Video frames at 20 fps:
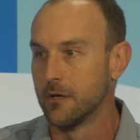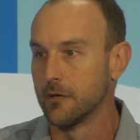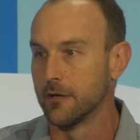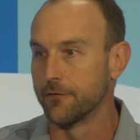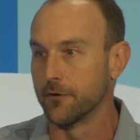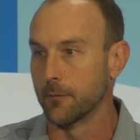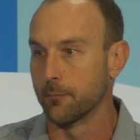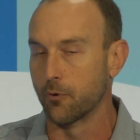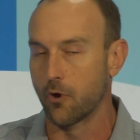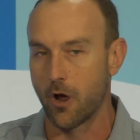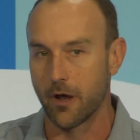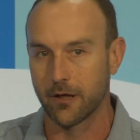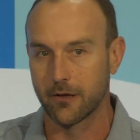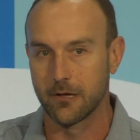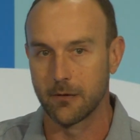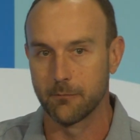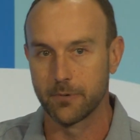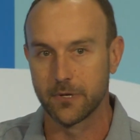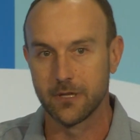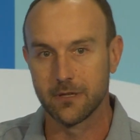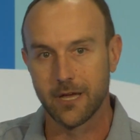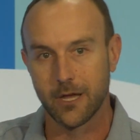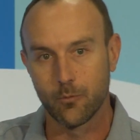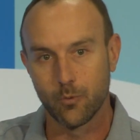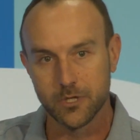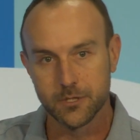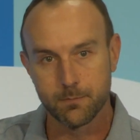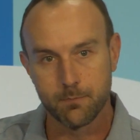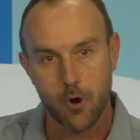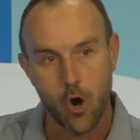If you're a product company, like
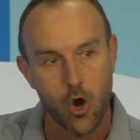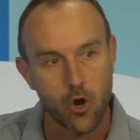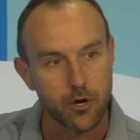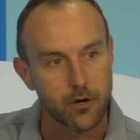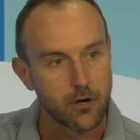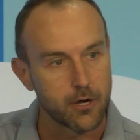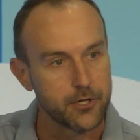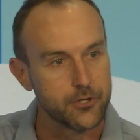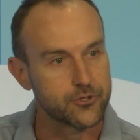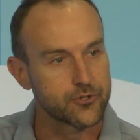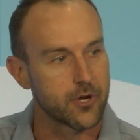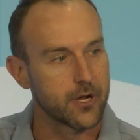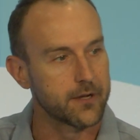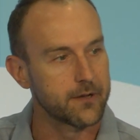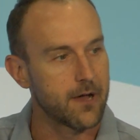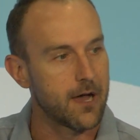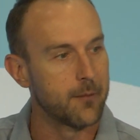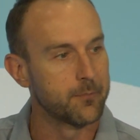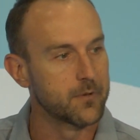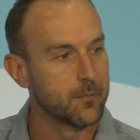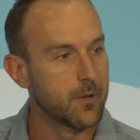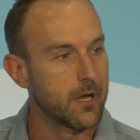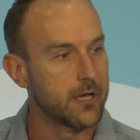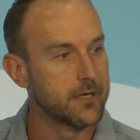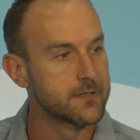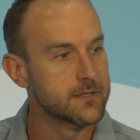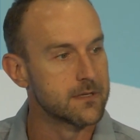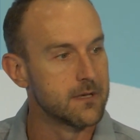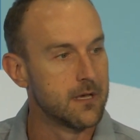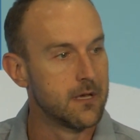which part are you trying to
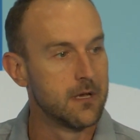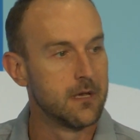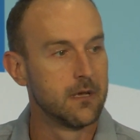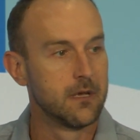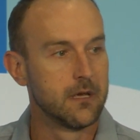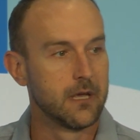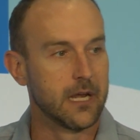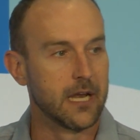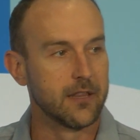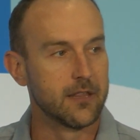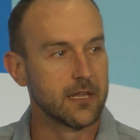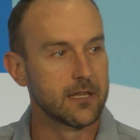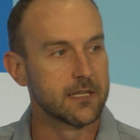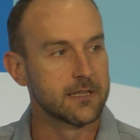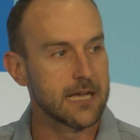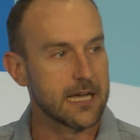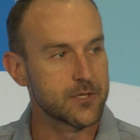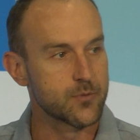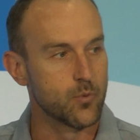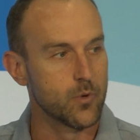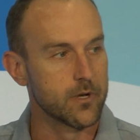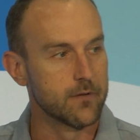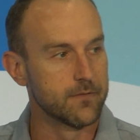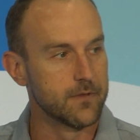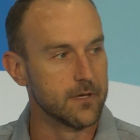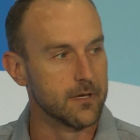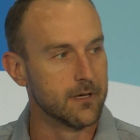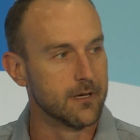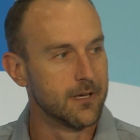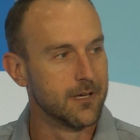optimize? And I think that that's one of
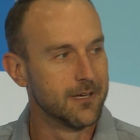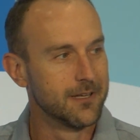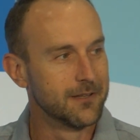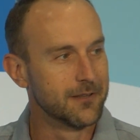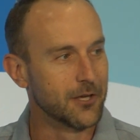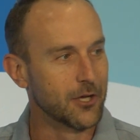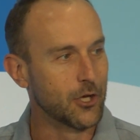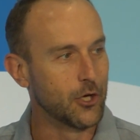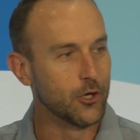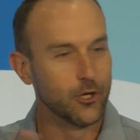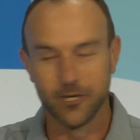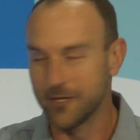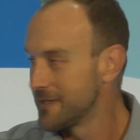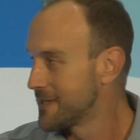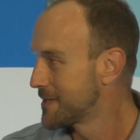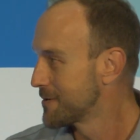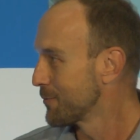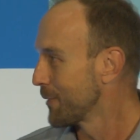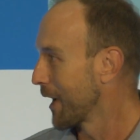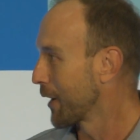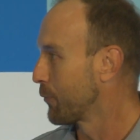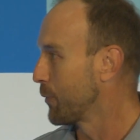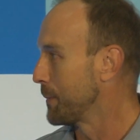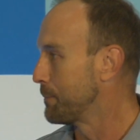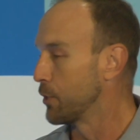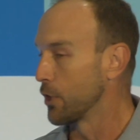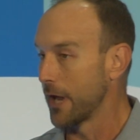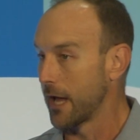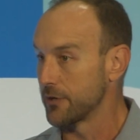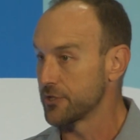the, the goods, like we
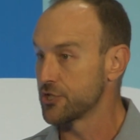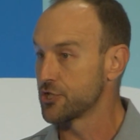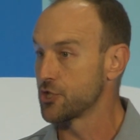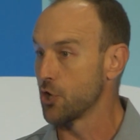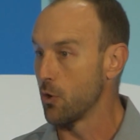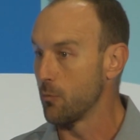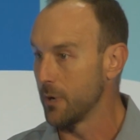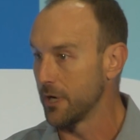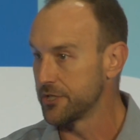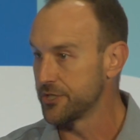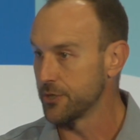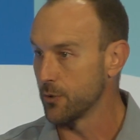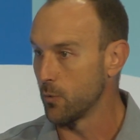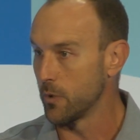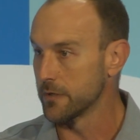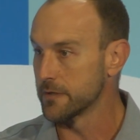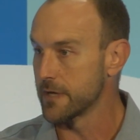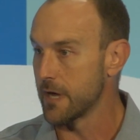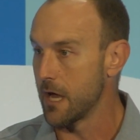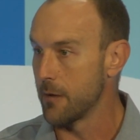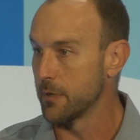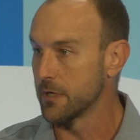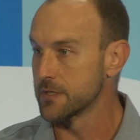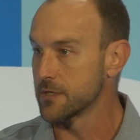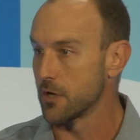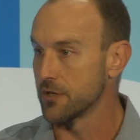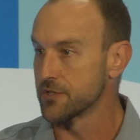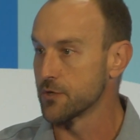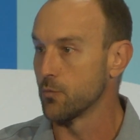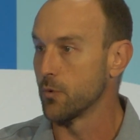put out so much at one time, but it's
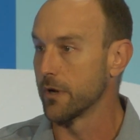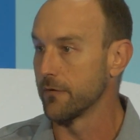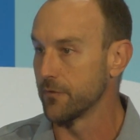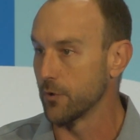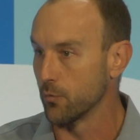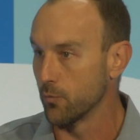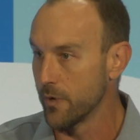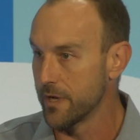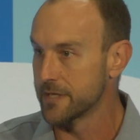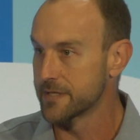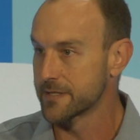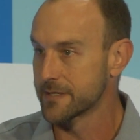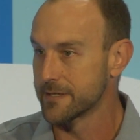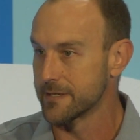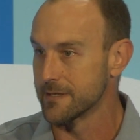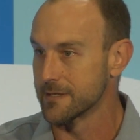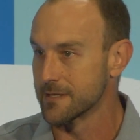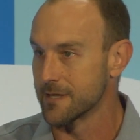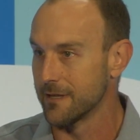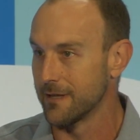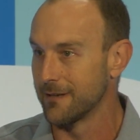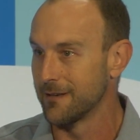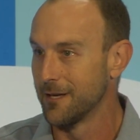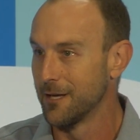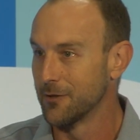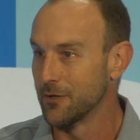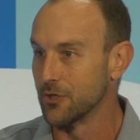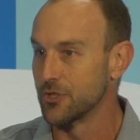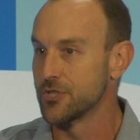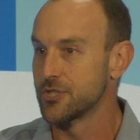also one of the risks is
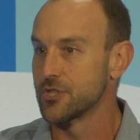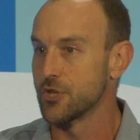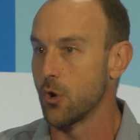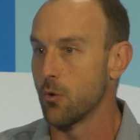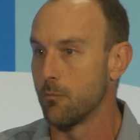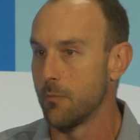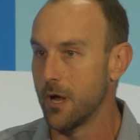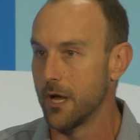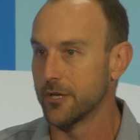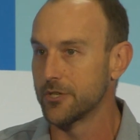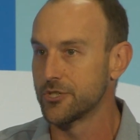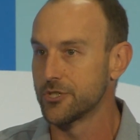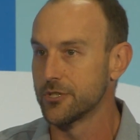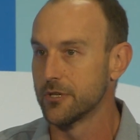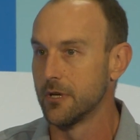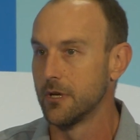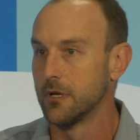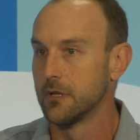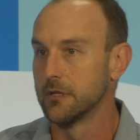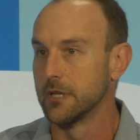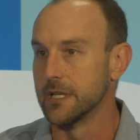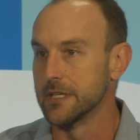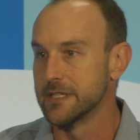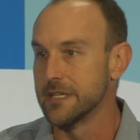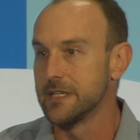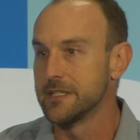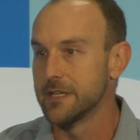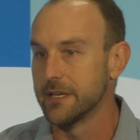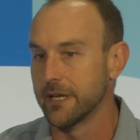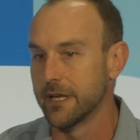that there's so much that it's
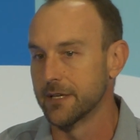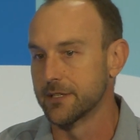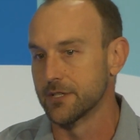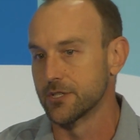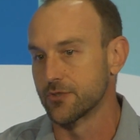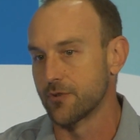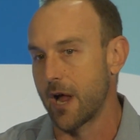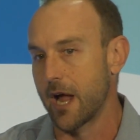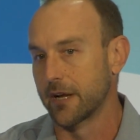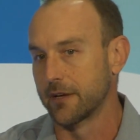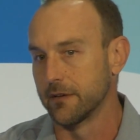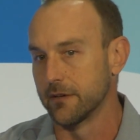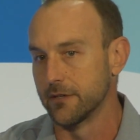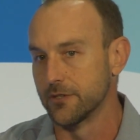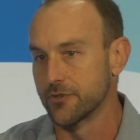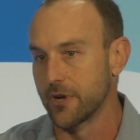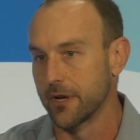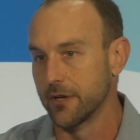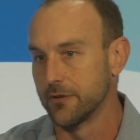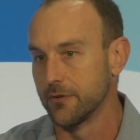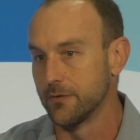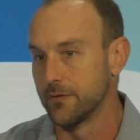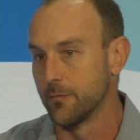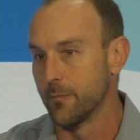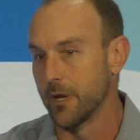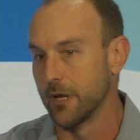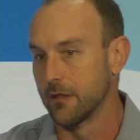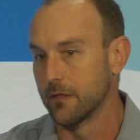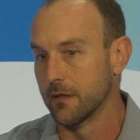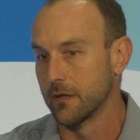easy to get distracted and try to do too
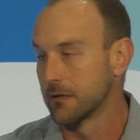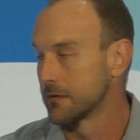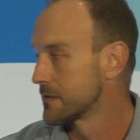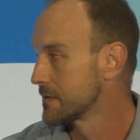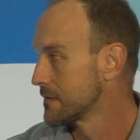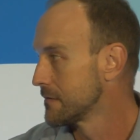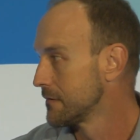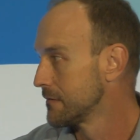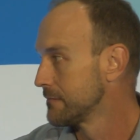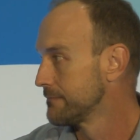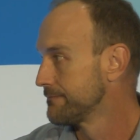many things.